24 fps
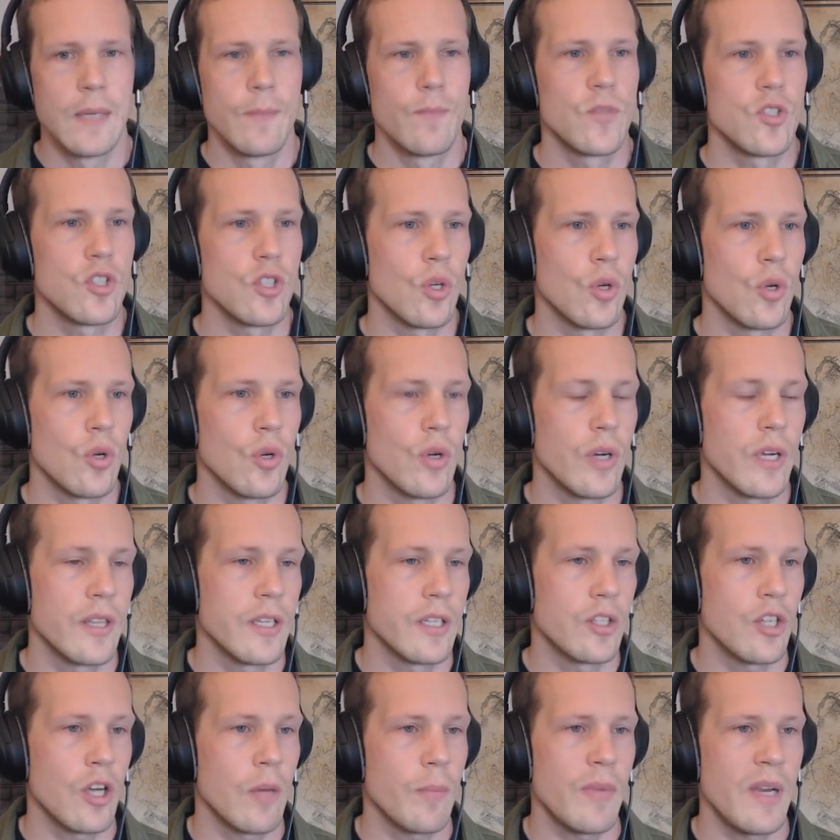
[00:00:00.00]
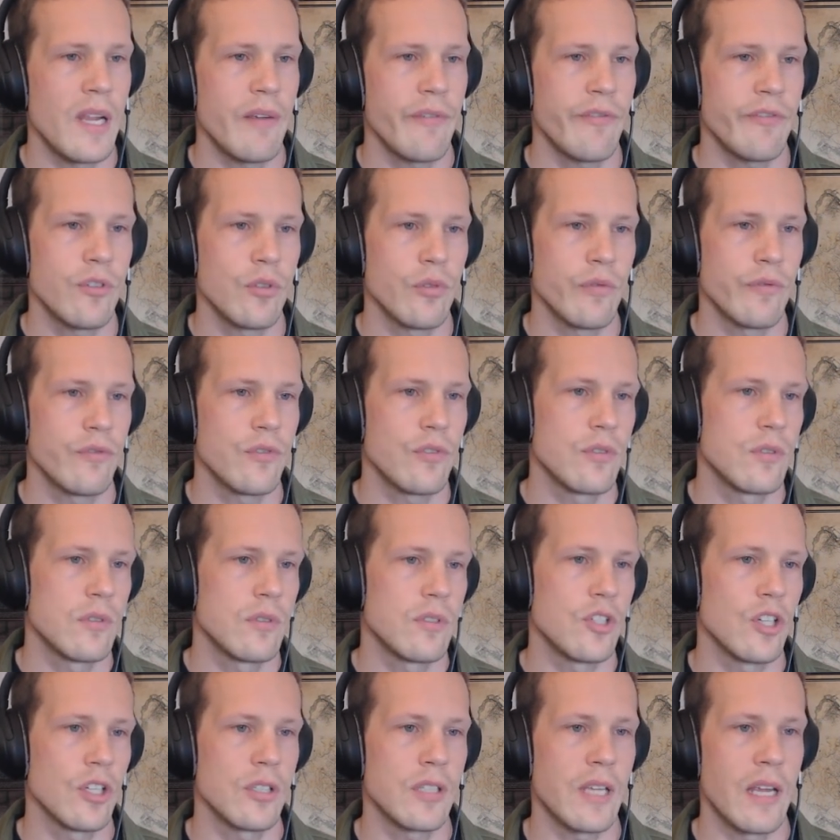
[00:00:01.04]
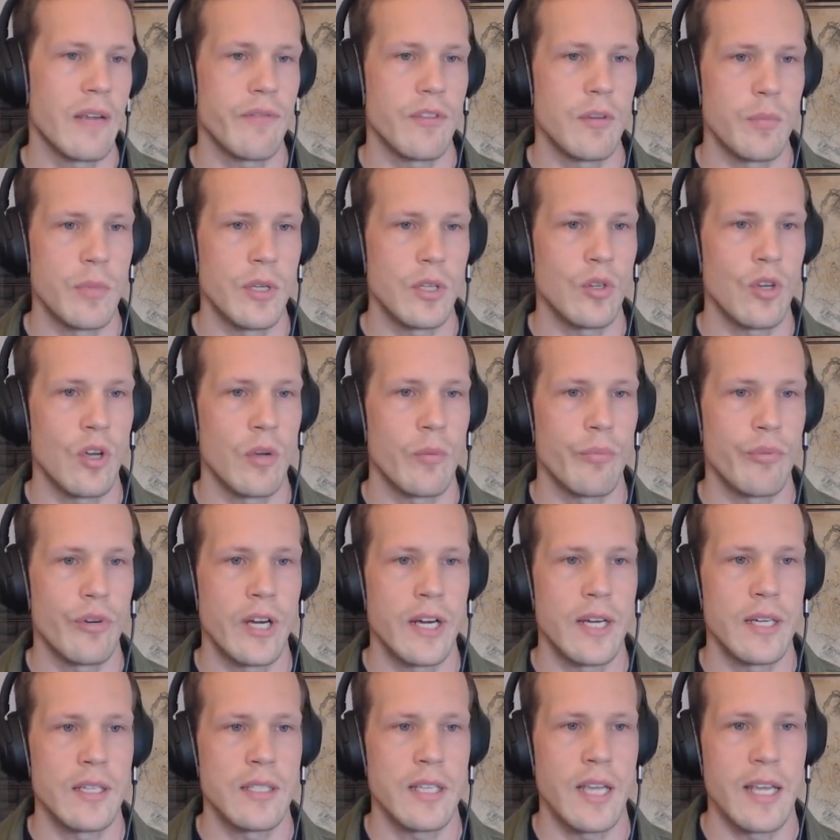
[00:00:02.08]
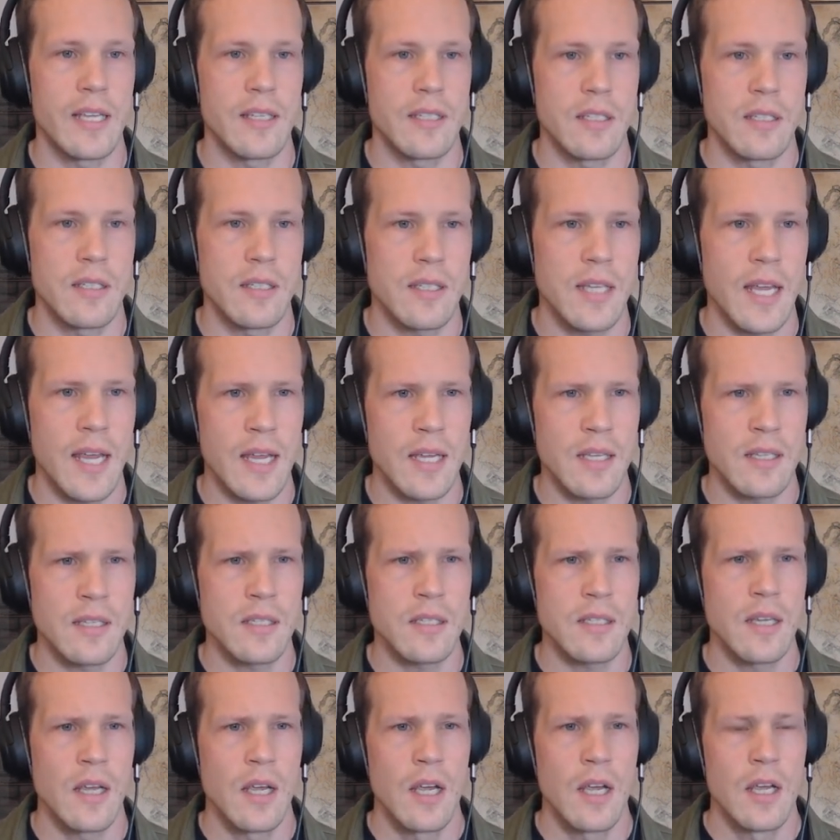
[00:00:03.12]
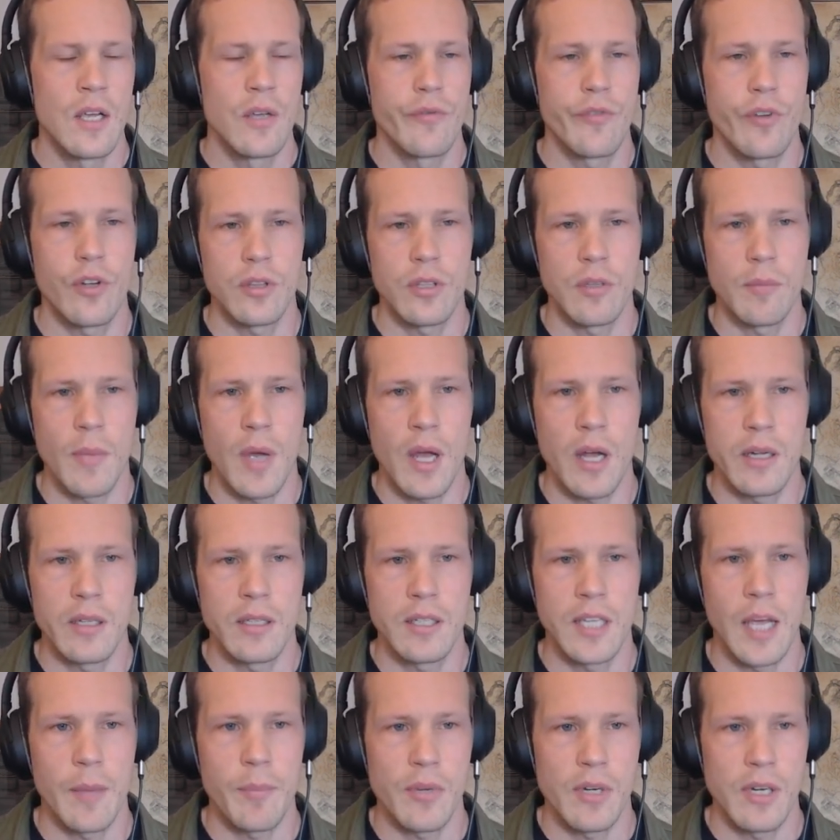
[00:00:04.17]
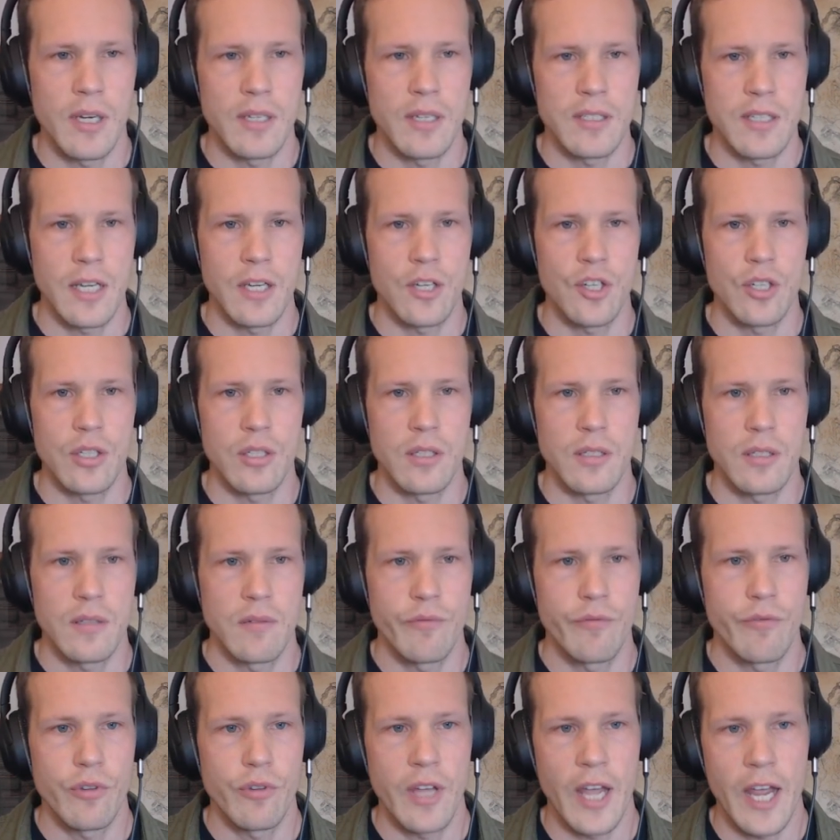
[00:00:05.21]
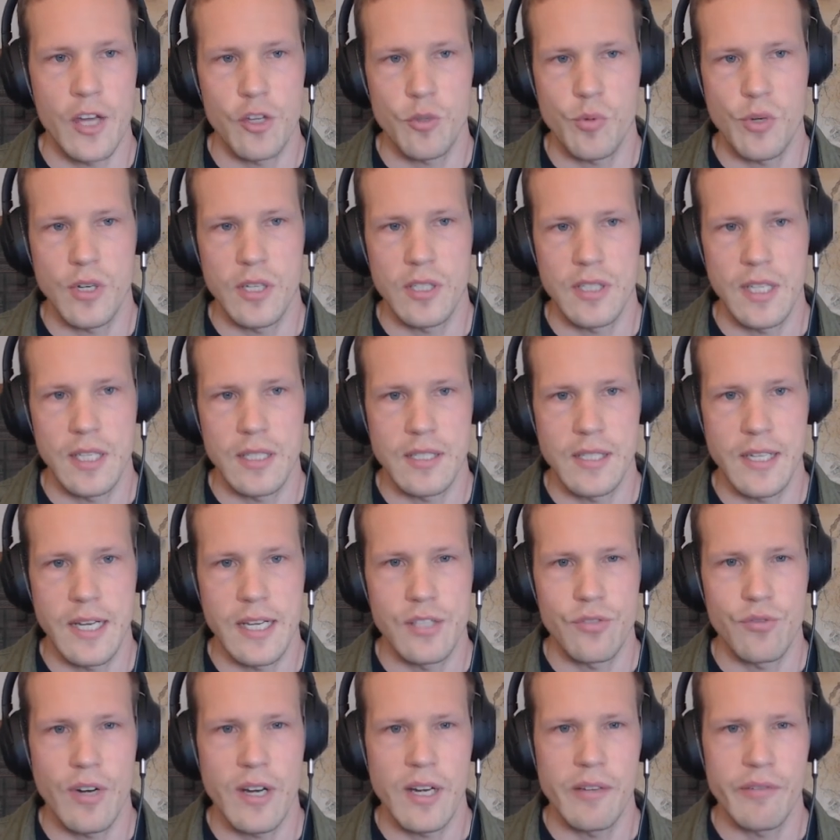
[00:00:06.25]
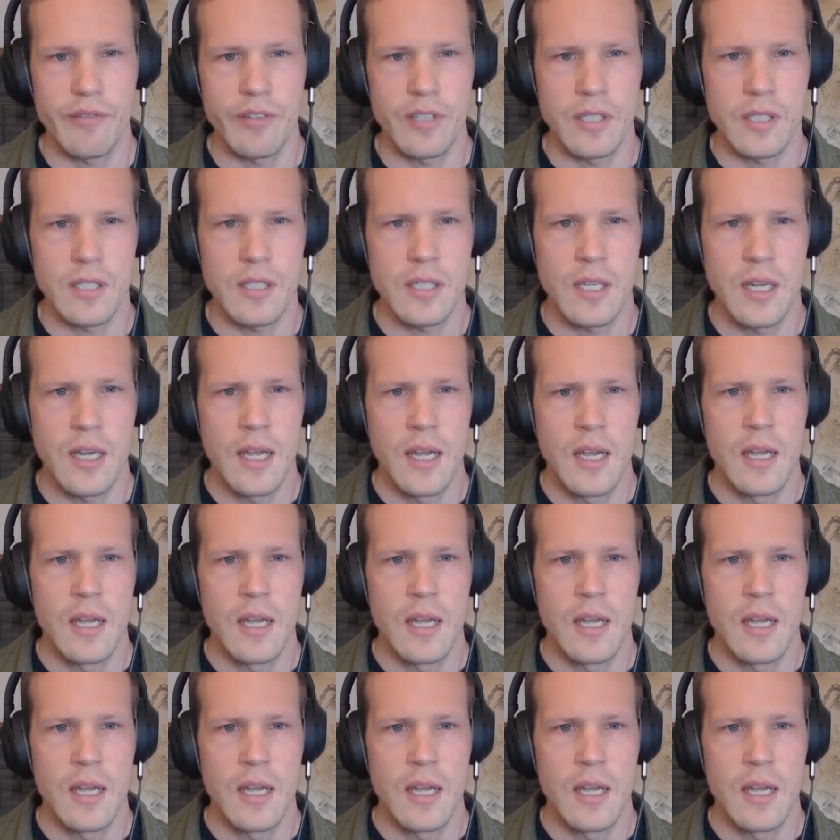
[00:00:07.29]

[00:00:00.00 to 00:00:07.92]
So in the top left, you just have the Bitcoin price as it stands. You've got the market capitalization for the hash price. That's less relevant.